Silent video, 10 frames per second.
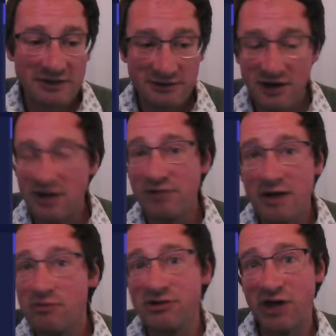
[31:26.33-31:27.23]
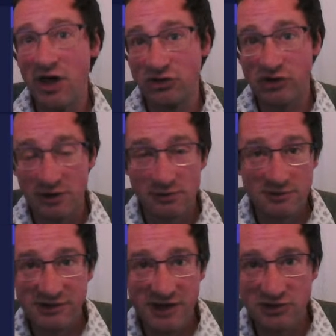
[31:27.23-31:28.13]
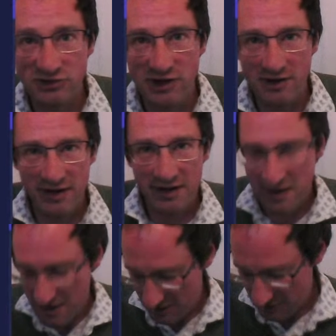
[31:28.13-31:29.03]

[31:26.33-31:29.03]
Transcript: as kind of like a research journal, research diary. I'll